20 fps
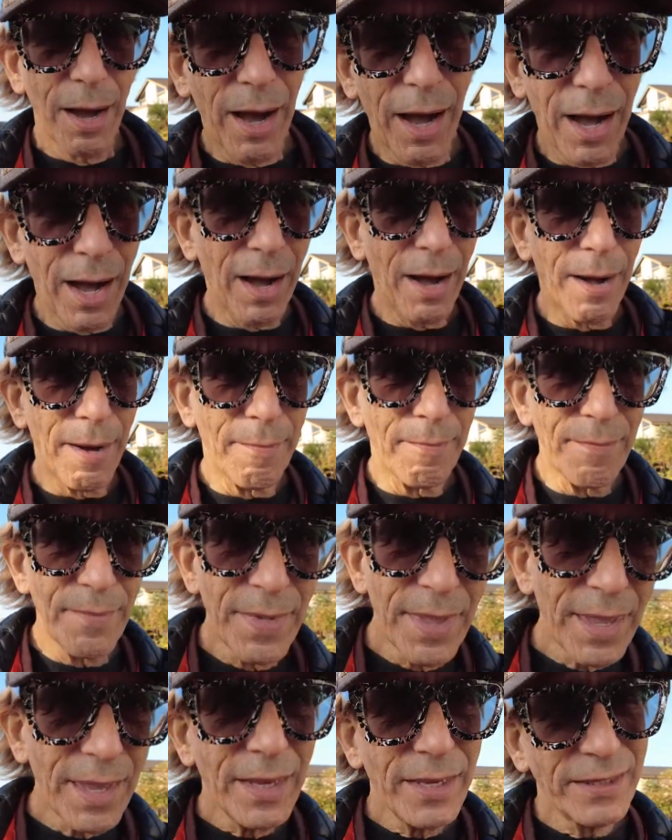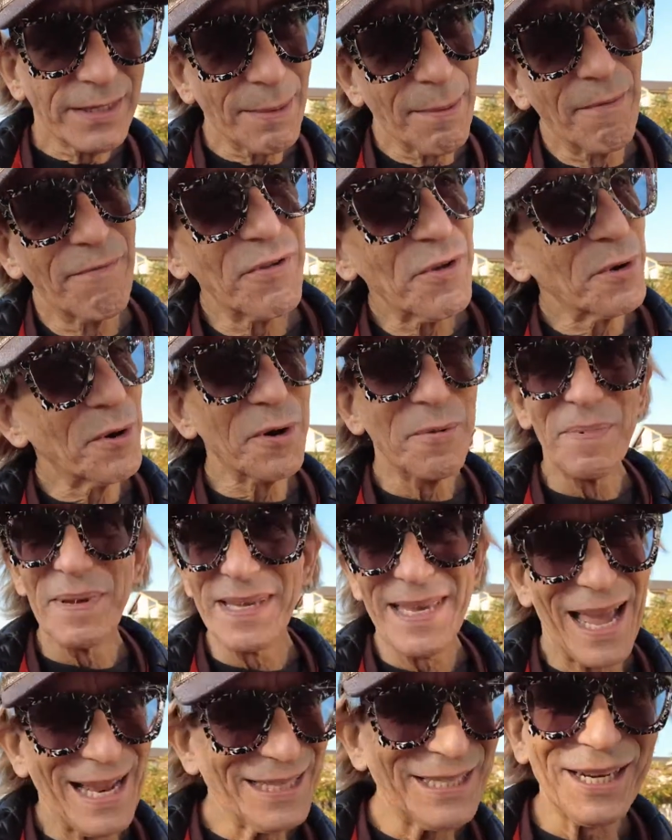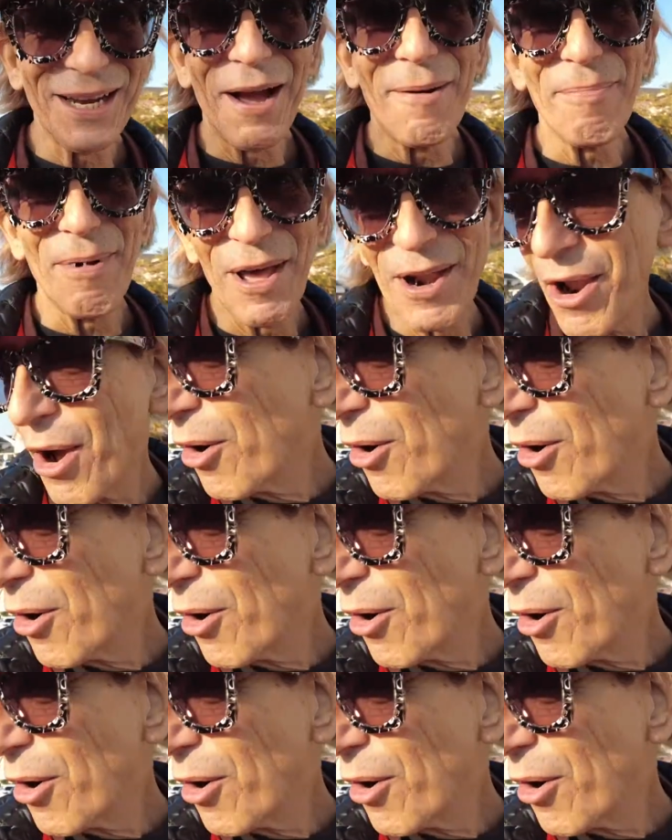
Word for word: Um, some of you will be catching up on